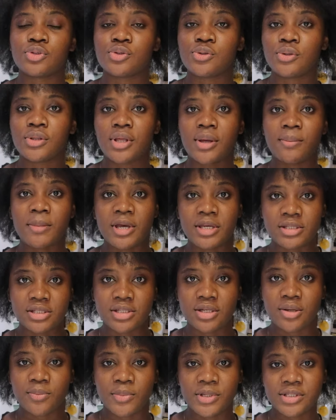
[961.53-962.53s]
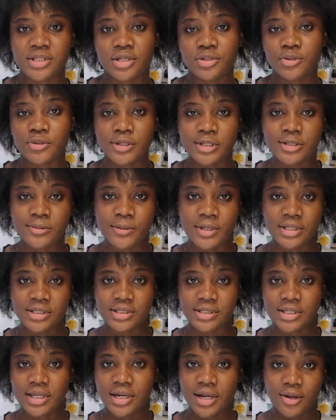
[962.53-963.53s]
do that my shea butter
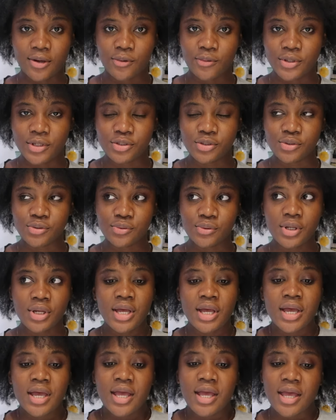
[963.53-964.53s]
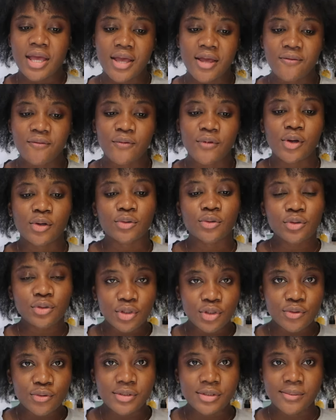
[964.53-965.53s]
treatment that I always do. If you're not
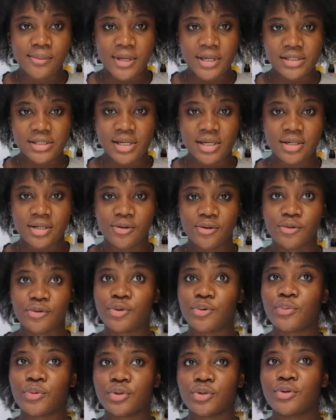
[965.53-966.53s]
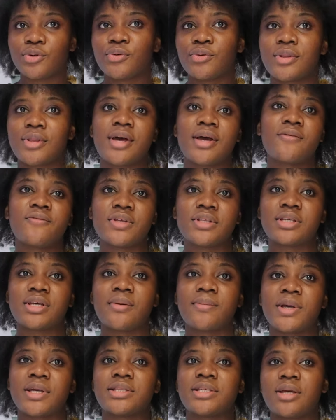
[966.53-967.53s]
new to my channel, you would know that every
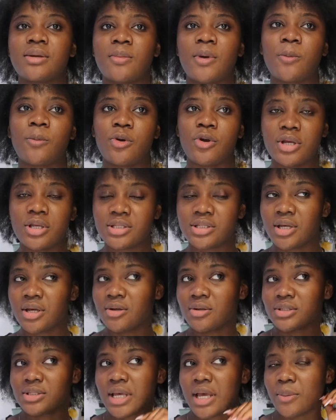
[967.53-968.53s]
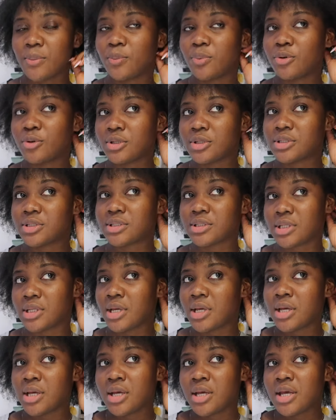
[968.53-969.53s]
time I take my braids out, I put
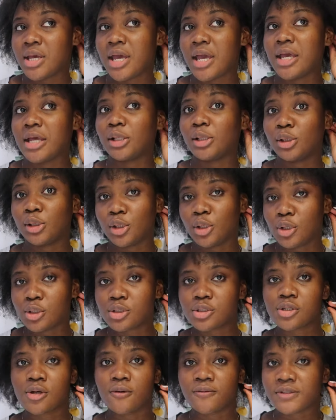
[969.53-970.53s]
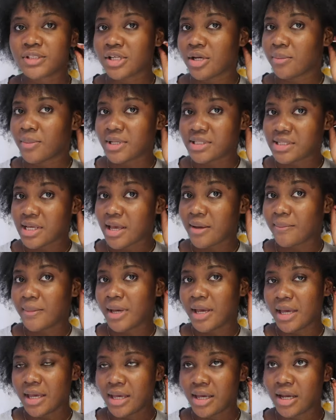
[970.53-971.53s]
a lot of shea butter in
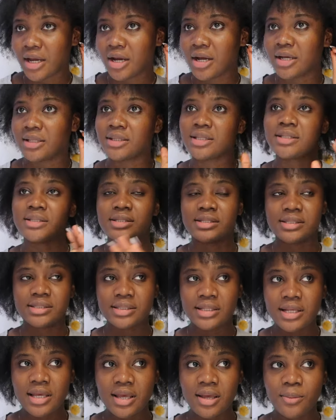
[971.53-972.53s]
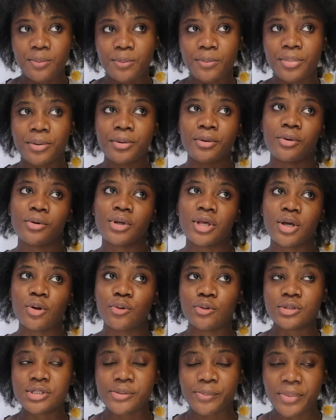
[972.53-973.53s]
my hair and then sleep. Okay,
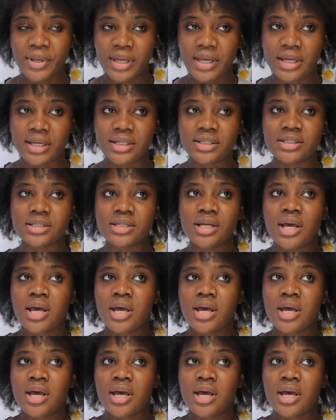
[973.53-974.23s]
go to bed,